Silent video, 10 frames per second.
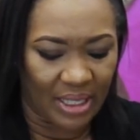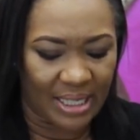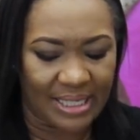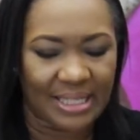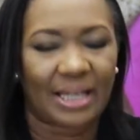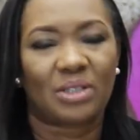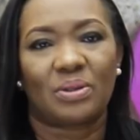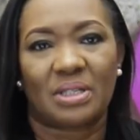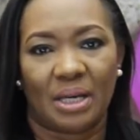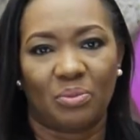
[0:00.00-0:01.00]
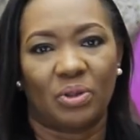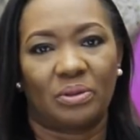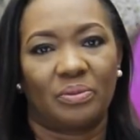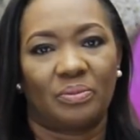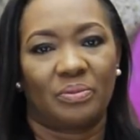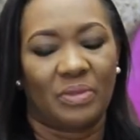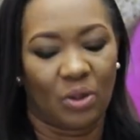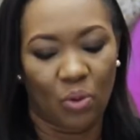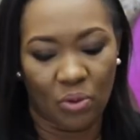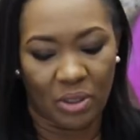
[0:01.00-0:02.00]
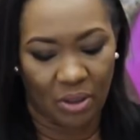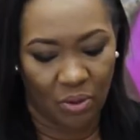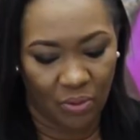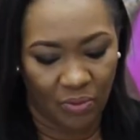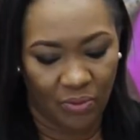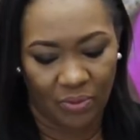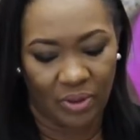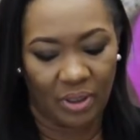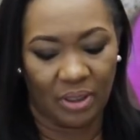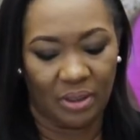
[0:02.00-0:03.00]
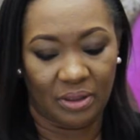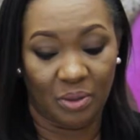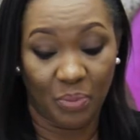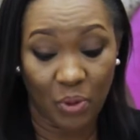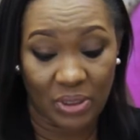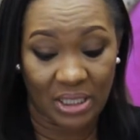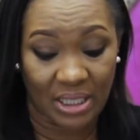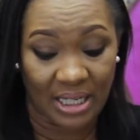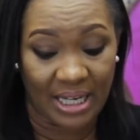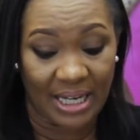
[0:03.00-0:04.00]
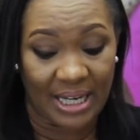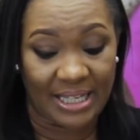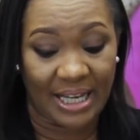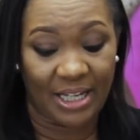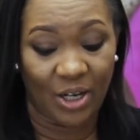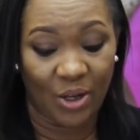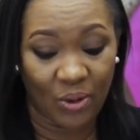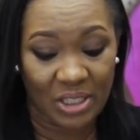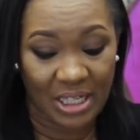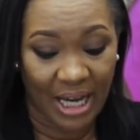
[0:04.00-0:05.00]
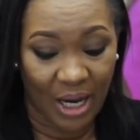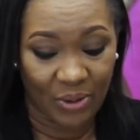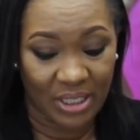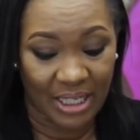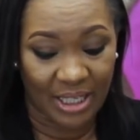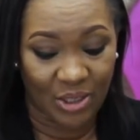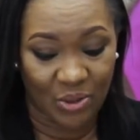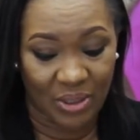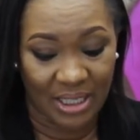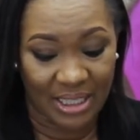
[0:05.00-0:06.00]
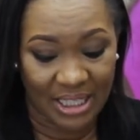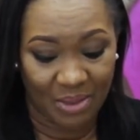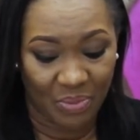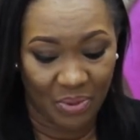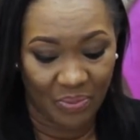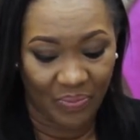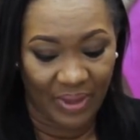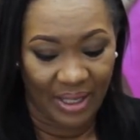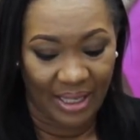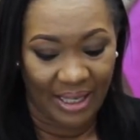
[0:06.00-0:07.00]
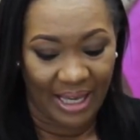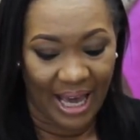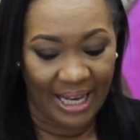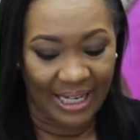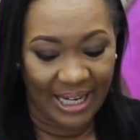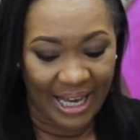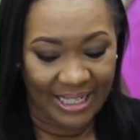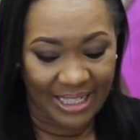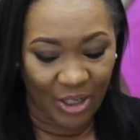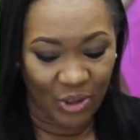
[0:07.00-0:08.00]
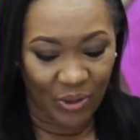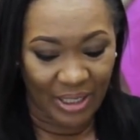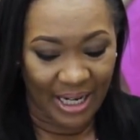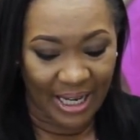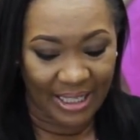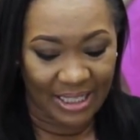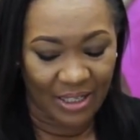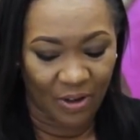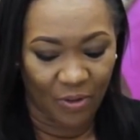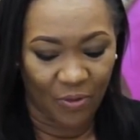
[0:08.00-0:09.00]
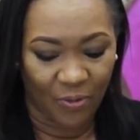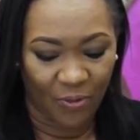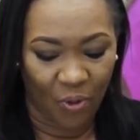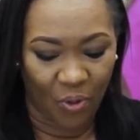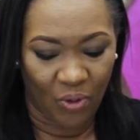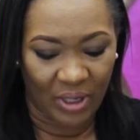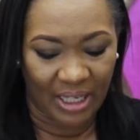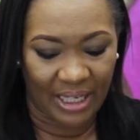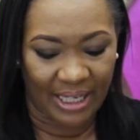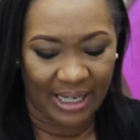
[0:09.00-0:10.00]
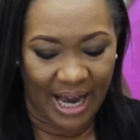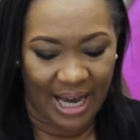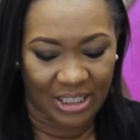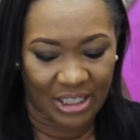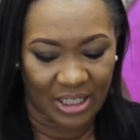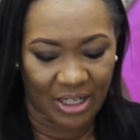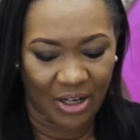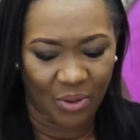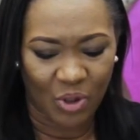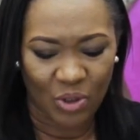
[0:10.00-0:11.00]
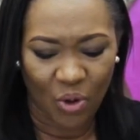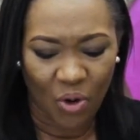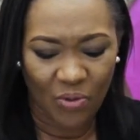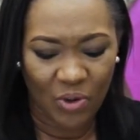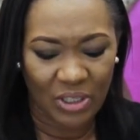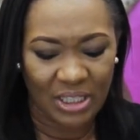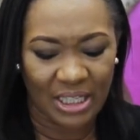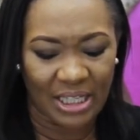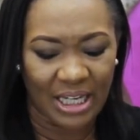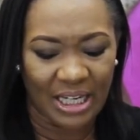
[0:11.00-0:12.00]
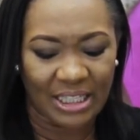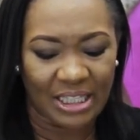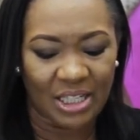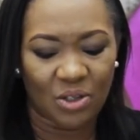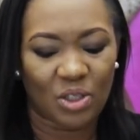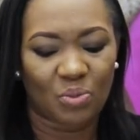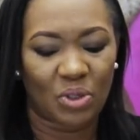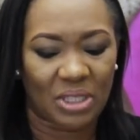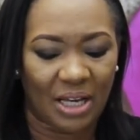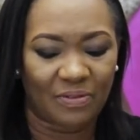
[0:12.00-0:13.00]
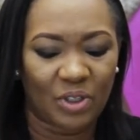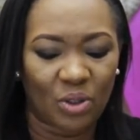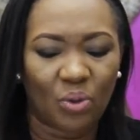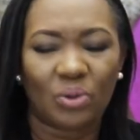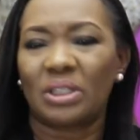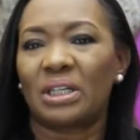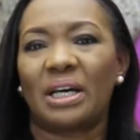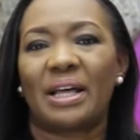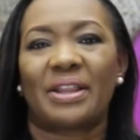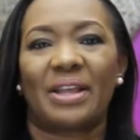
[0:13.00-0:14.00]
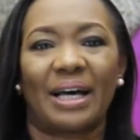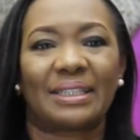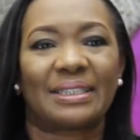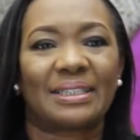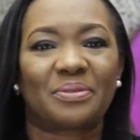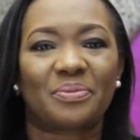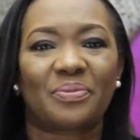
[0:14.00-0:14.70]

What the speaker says: he said to Simon, the owner of the boat, he said, "Launch out into the deep and let down your net for a catch." Because obviously, Jesus must have known that